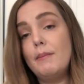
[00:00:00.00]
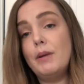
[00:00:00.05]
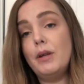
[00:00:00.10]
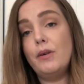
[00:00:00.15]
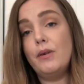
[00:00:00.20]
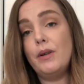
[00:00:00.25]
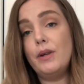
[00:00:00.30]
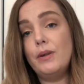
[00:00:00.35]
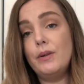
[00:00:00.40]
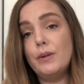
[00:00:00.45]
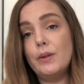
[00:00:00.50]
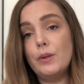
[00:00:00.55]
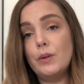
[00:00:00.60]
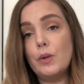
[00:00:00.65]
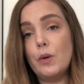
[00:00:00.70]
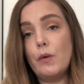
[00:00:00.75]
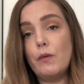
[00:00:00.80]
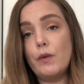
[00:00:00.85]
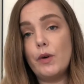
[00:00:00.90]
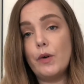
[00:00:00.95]
and you can use those
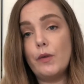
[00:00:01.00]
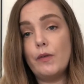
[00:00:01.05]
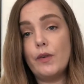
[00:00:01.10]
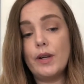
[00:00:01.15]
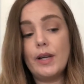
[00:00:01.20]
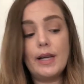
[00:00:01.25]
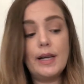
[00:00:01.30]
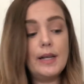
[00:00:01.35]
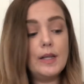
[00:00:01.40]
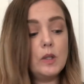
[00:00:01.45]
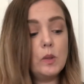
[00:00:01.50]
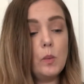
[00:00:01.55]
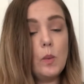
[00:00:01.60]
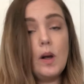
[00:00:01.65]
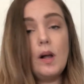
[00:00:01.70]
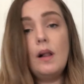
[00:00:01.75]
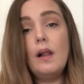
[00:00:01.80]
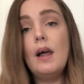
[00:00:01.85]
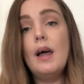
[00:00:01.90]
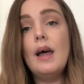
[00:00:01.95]
over and over again as
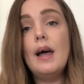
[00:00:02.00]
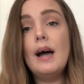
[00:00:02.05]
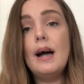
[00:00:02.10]
well.